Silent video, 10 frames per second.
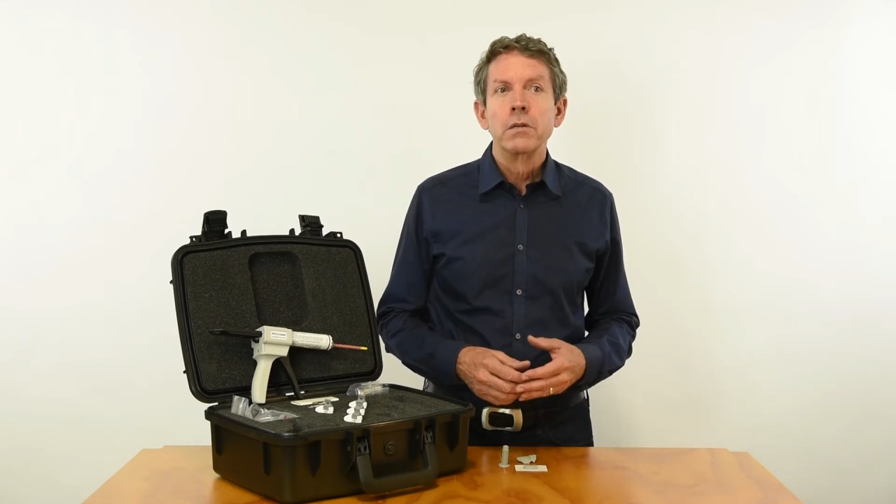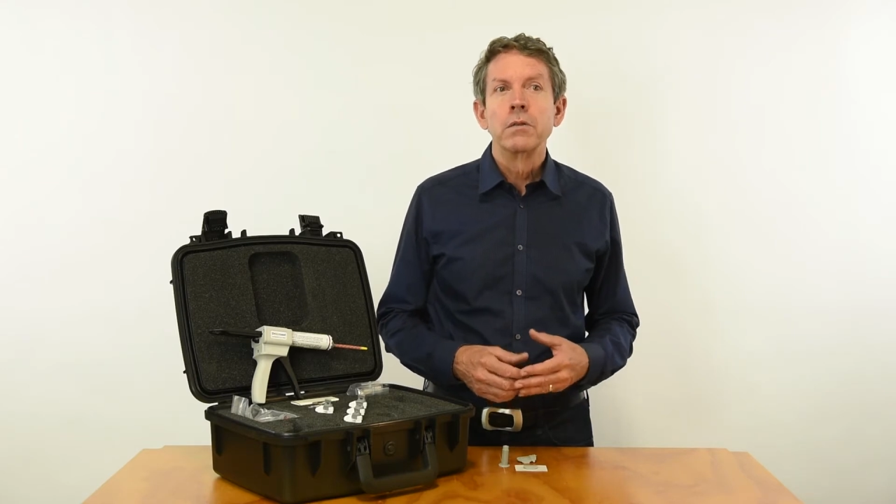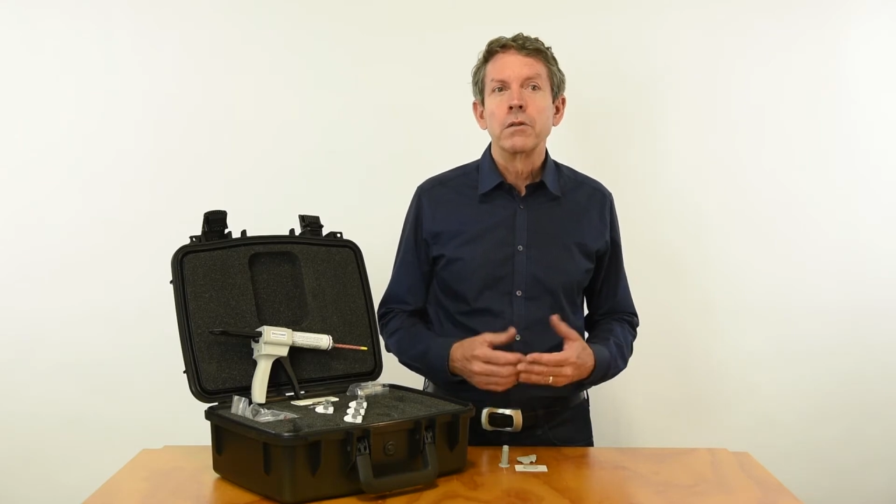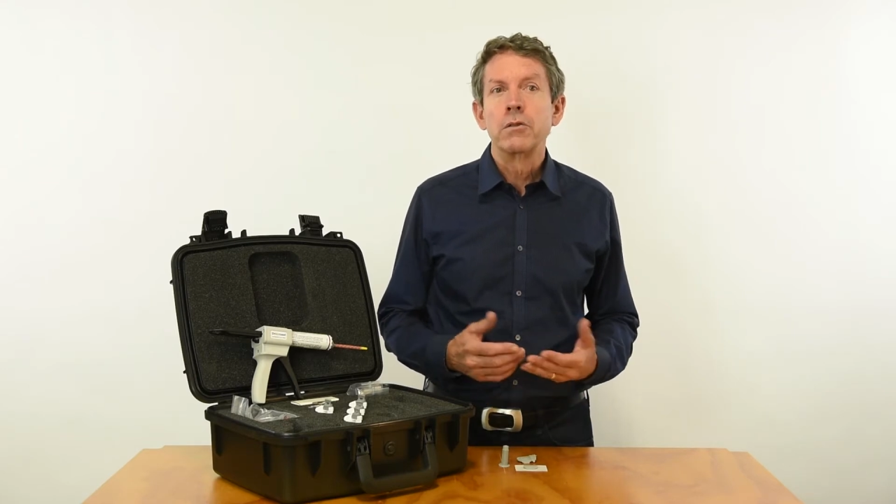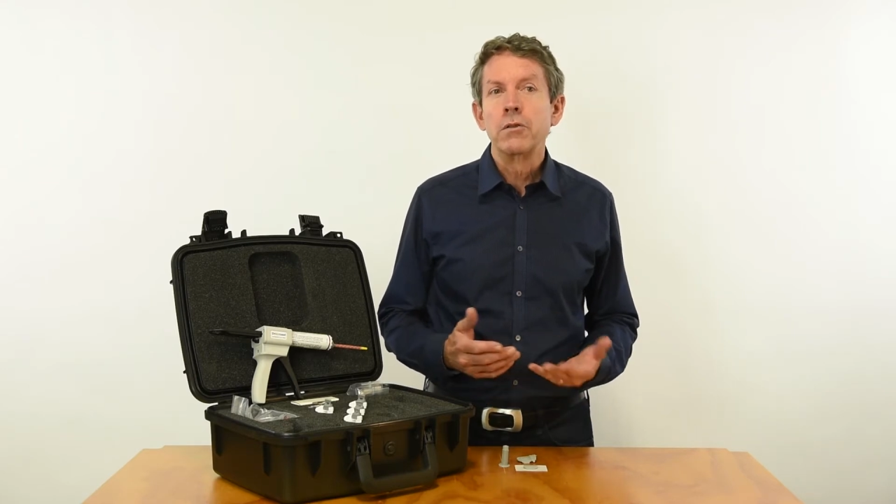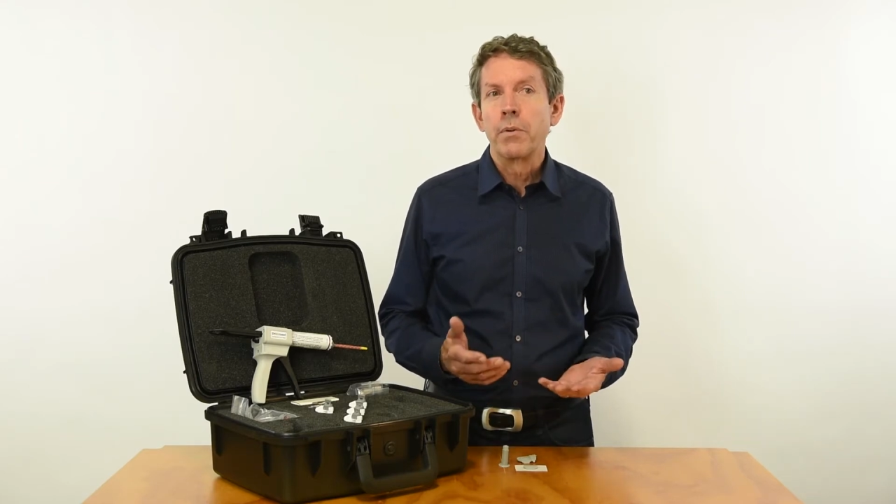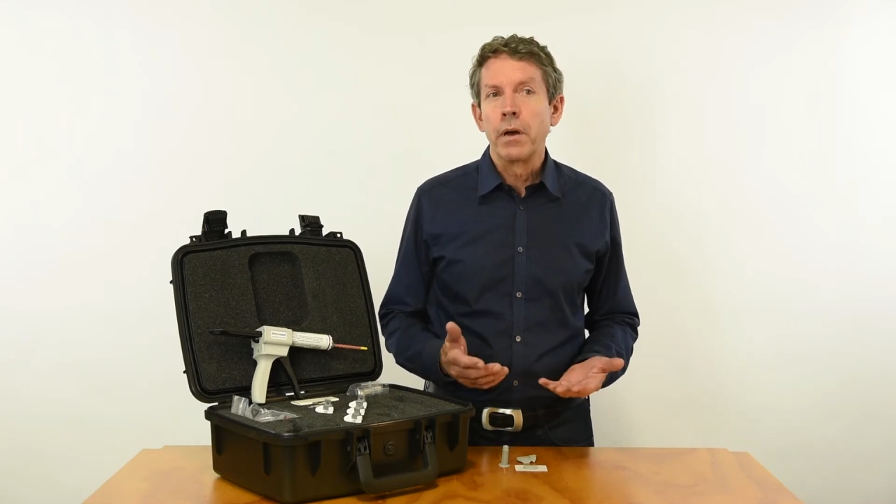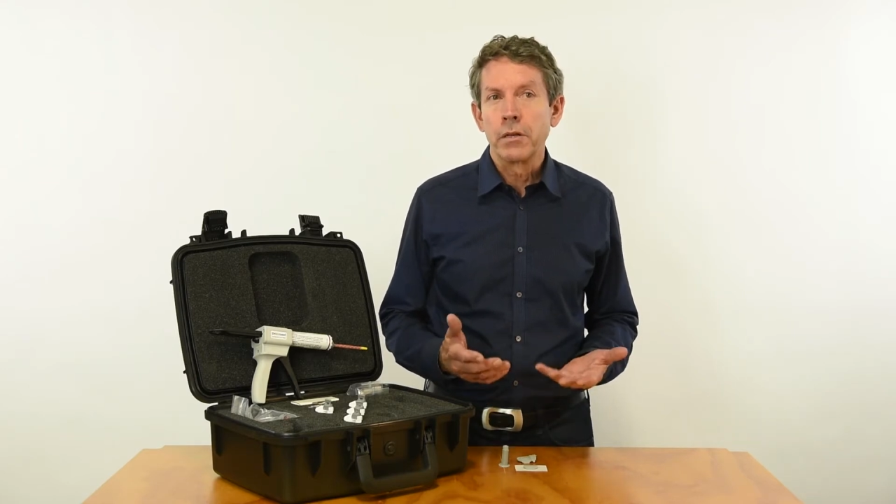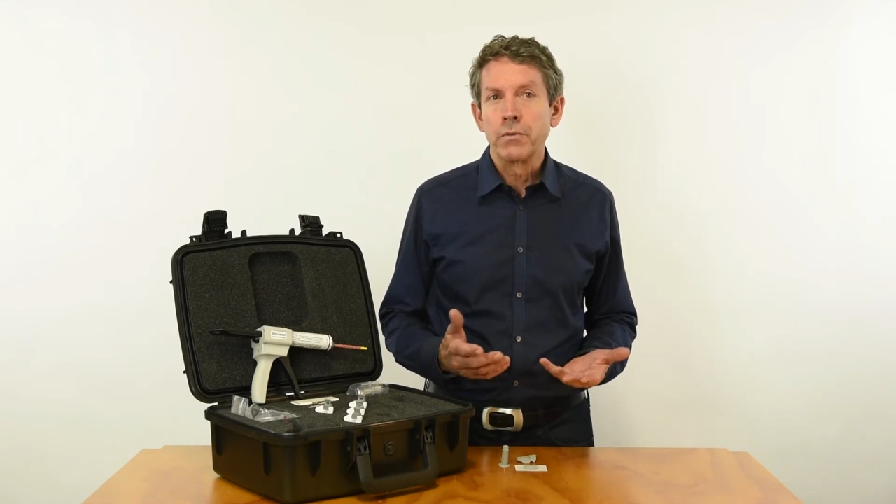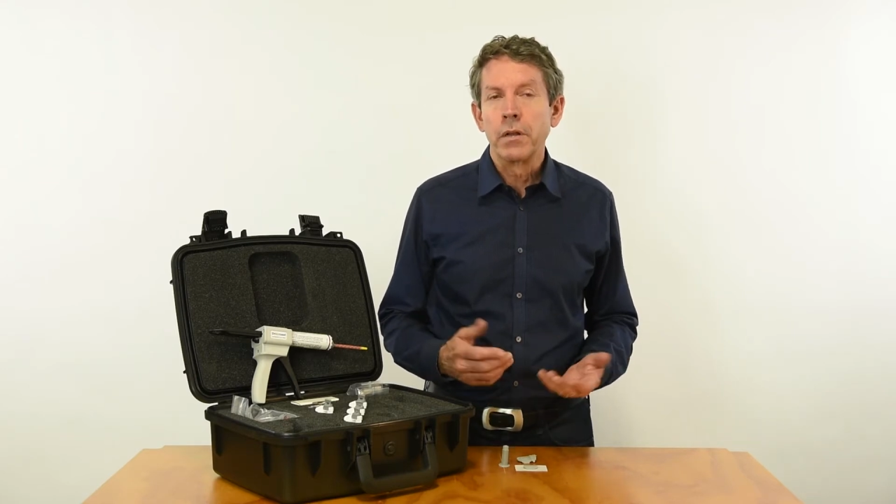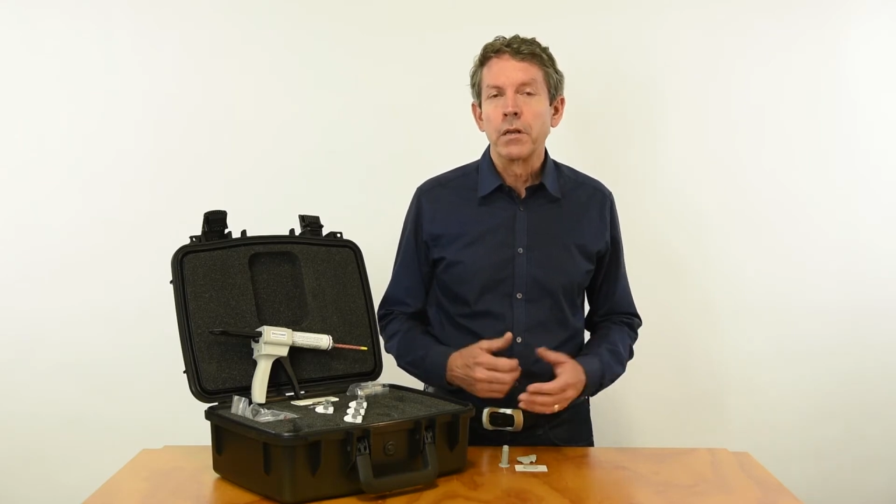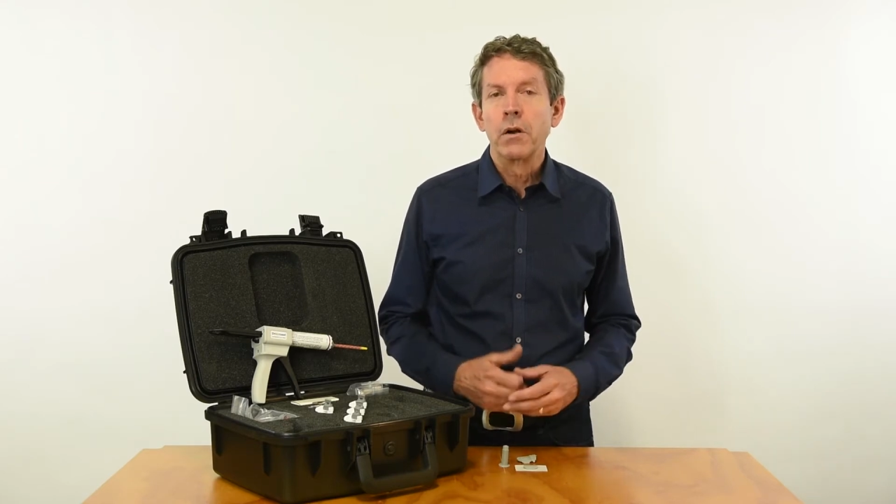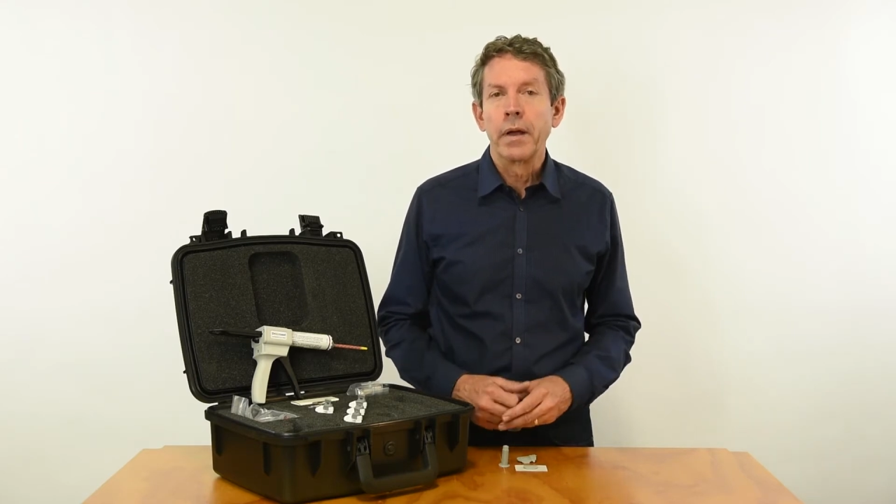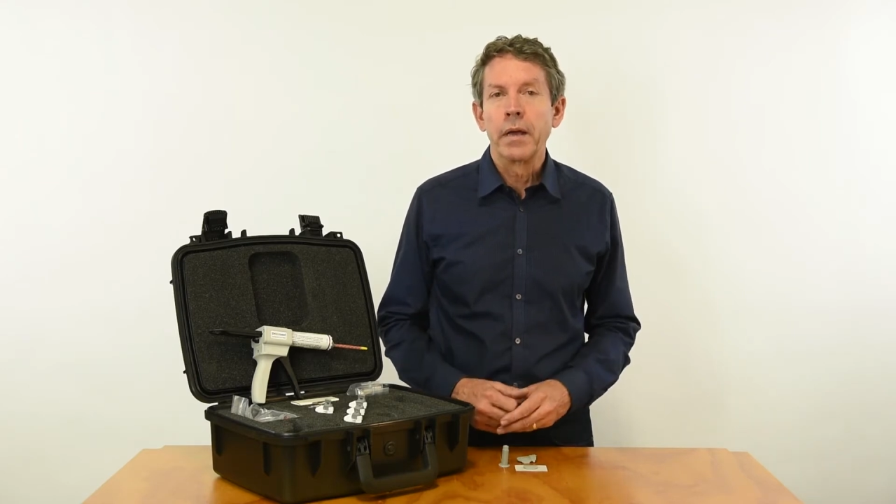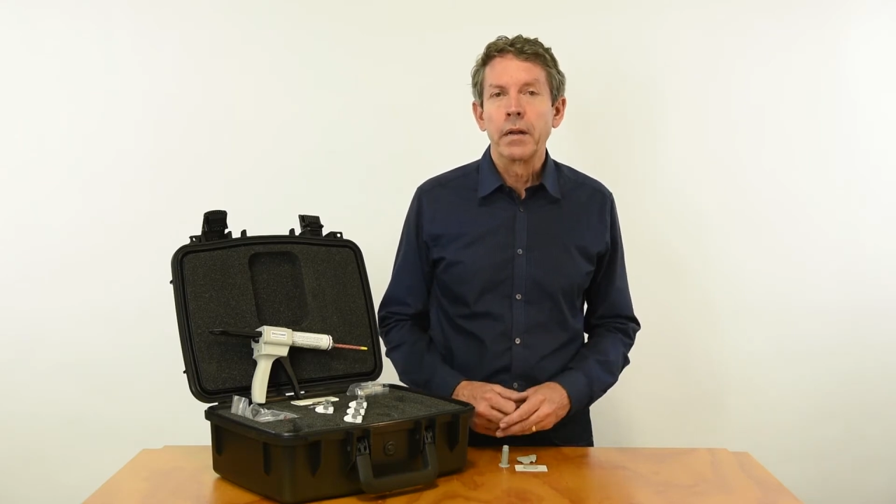So the two products really
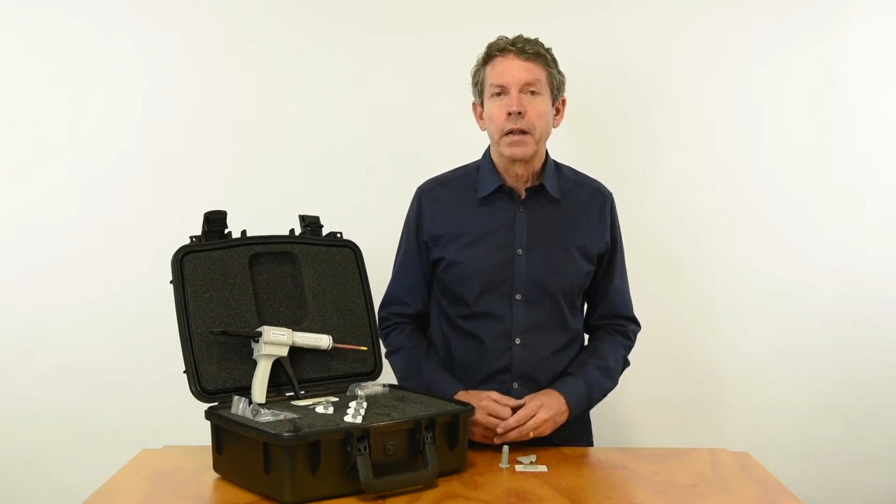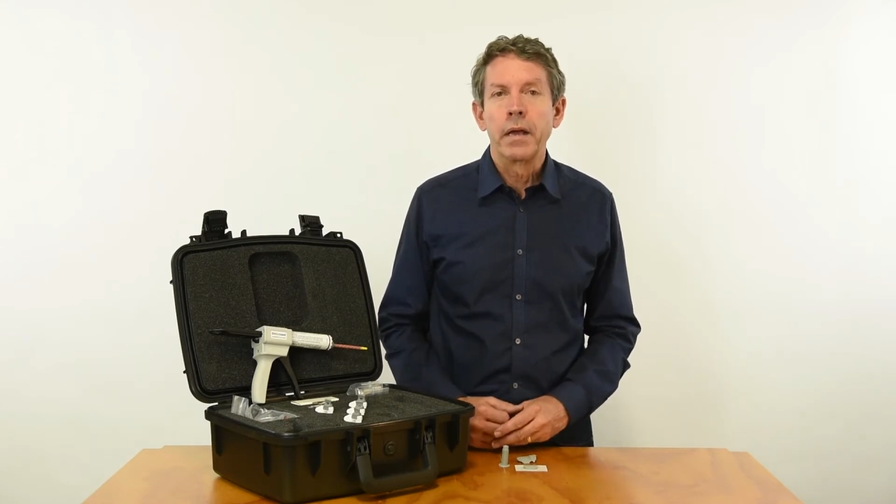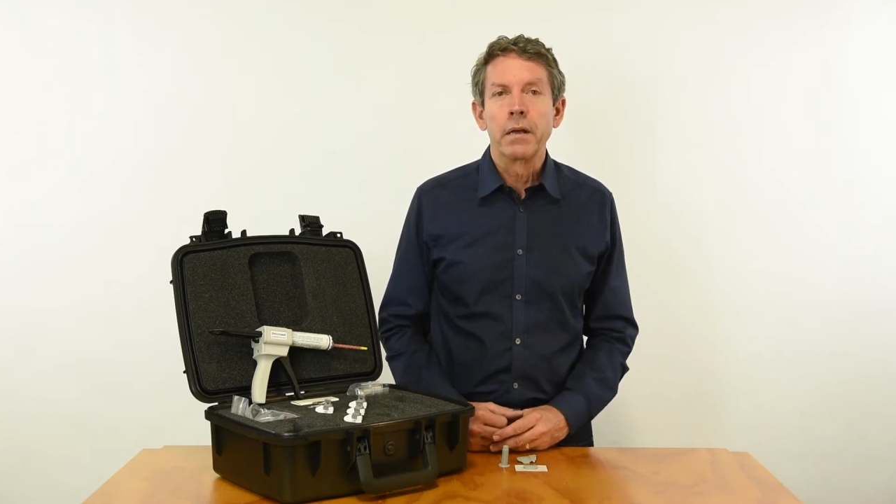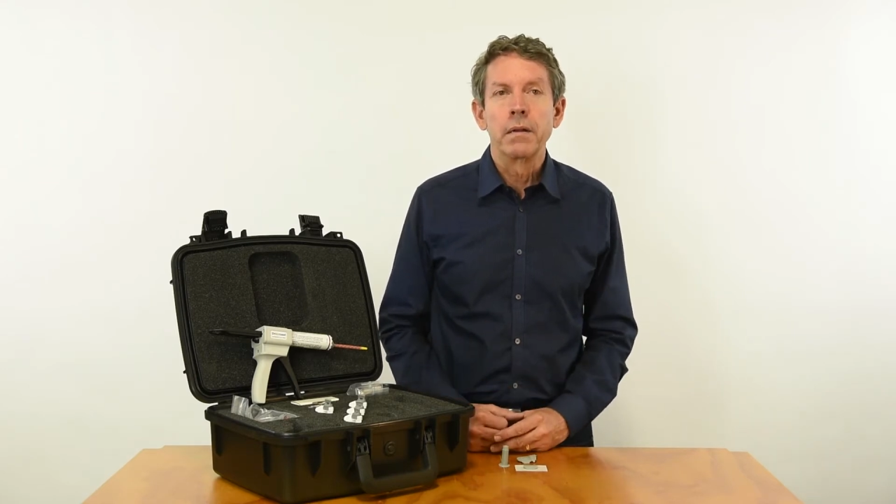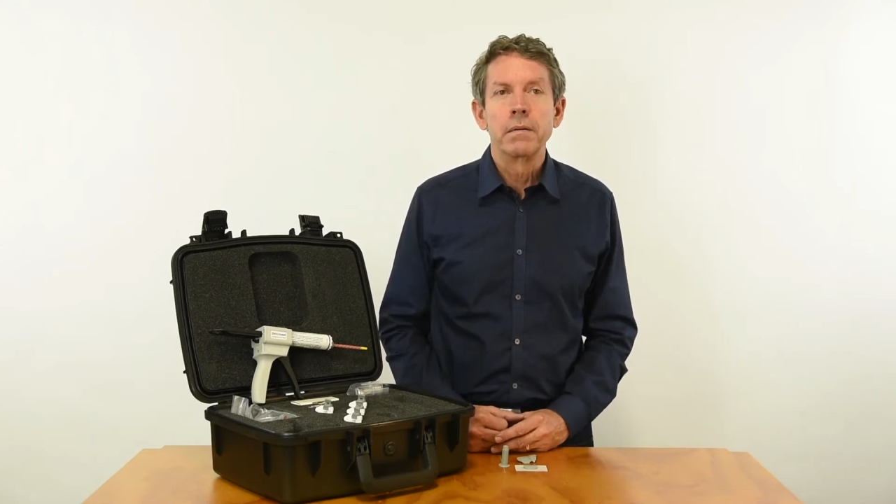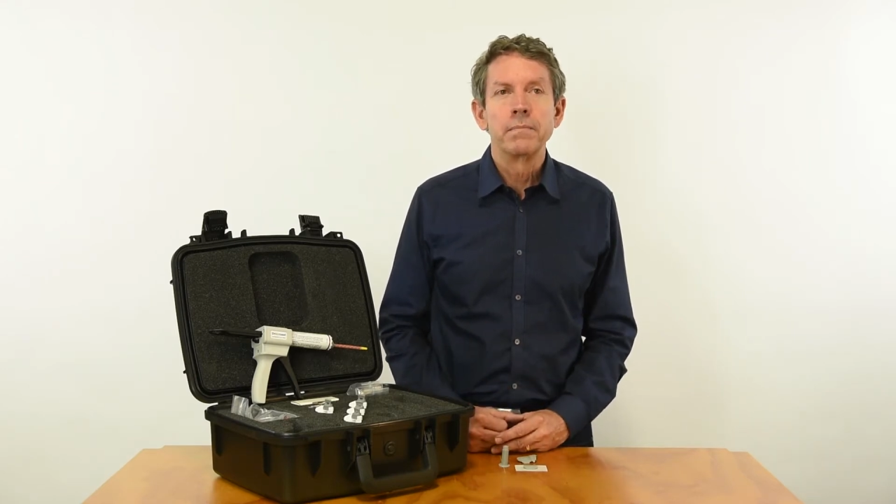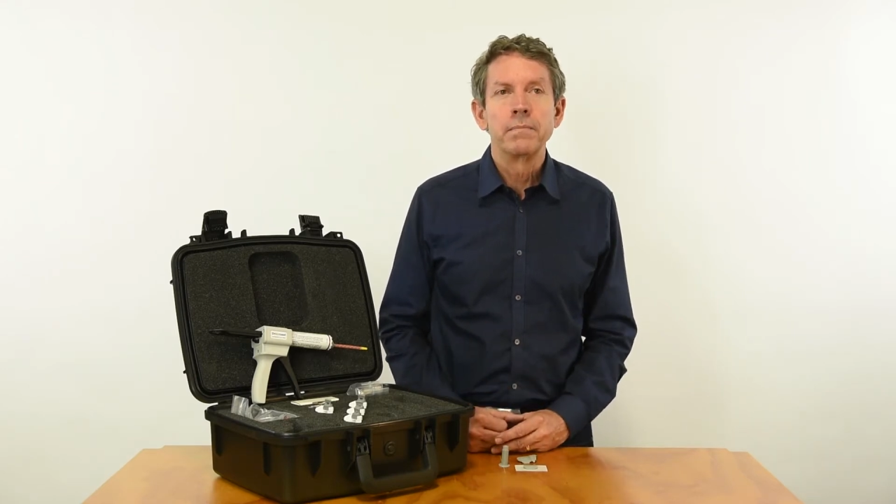go hand in hand.